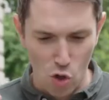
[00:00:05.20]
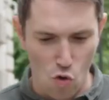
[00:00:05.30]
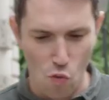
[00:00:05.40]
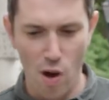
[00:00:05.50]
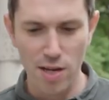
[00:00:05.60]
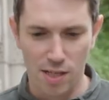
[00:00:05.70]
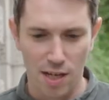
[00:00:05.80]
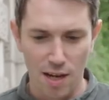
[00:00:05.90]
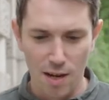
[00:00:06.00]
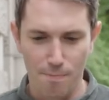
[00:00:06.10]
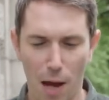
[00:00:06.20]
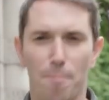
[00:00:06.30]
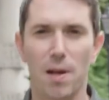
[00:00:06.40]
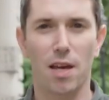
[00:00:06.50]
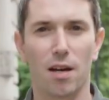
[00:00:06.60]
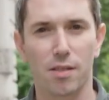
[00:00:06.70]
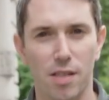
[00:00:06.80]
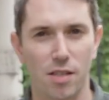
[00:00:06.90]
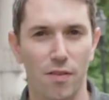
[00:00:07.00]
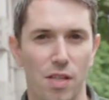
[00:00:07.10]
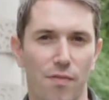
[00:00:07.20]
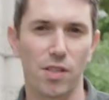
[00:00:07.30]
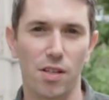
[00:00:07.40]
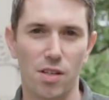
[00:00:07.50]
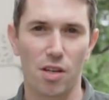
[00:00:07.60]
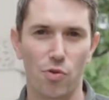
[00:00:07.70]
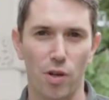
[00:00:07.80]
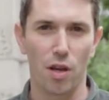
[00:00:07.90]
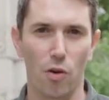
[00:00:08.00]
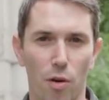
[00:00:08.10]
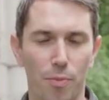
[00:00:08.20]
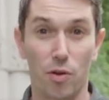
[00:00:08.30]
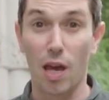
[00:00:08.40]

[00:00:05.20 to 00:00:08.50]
great public artist of 17th century Europe who